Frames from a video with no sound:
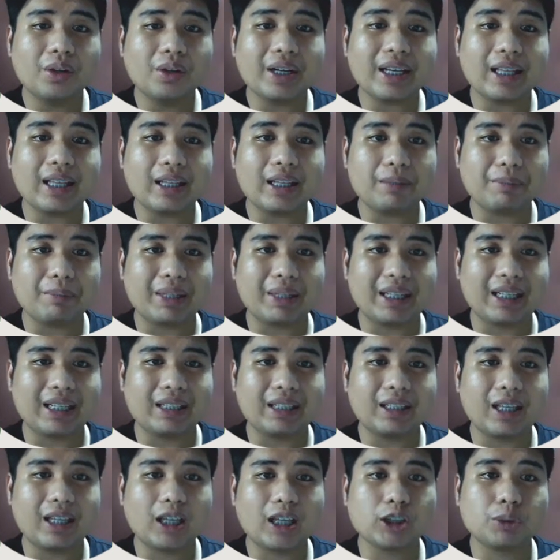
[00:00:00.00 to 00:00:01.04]
or
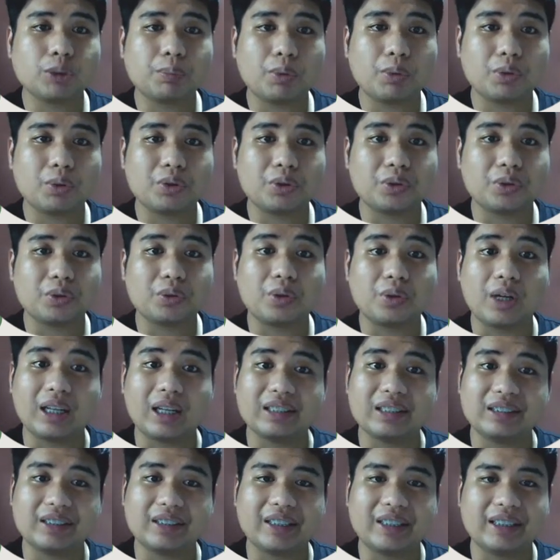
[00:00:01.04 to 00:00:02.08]
eliminate exposure to
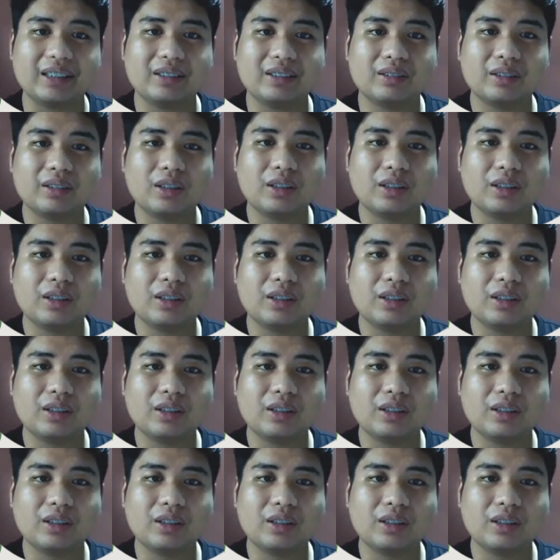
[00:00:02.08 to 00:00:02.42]
hazard.